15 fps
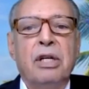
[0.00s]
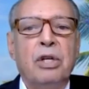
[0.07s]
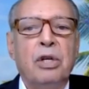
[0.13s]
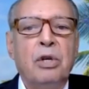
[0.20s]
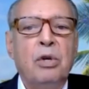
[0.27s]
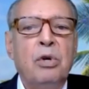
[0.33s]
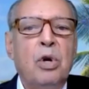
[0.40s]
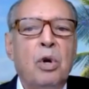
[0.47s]

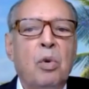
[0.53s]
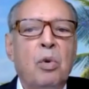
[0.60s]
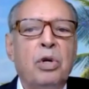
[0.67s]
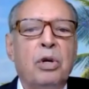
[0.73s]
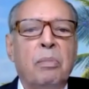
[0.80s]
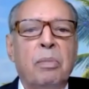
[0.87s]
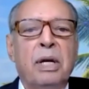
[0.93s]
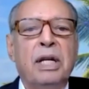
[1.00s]
Do you know
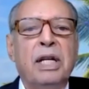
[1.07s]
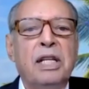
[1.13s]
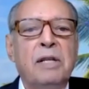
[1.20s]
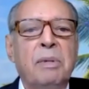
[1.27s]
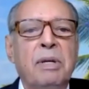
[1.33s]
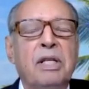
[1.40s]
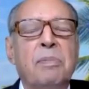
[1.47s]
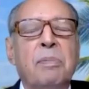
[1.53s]
where your money
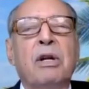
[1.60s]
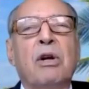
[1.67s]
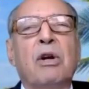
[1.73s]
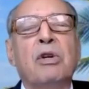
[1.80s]
is being spent?